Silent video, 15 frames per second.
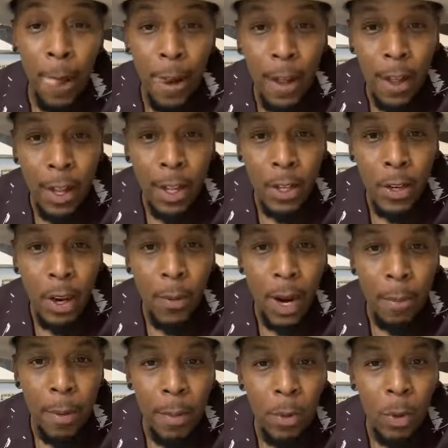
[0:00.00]
Uh, it's all
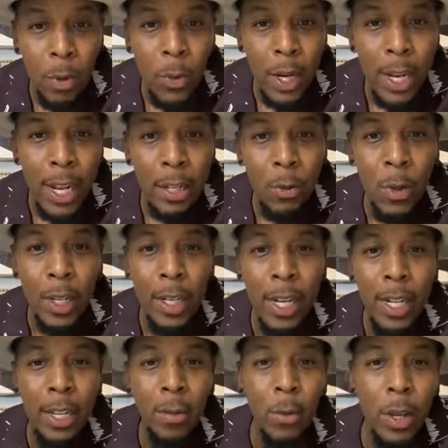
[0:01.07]
right. People will realize one
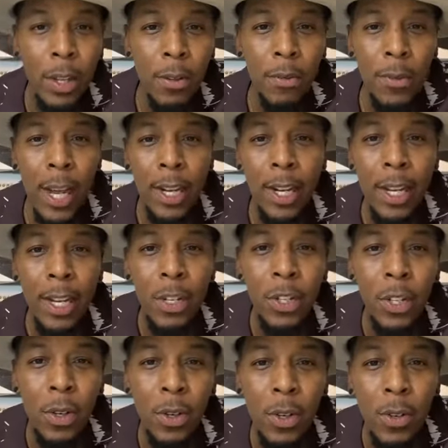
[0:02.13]
day that when you fight
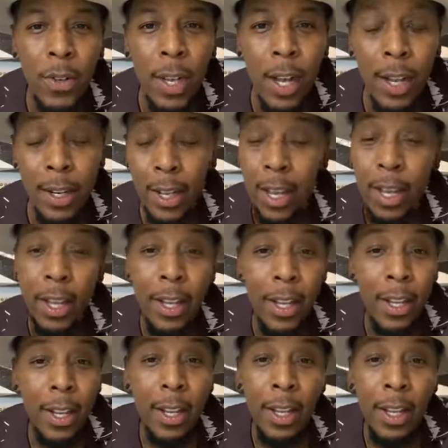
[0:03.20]
against children of God, yeah,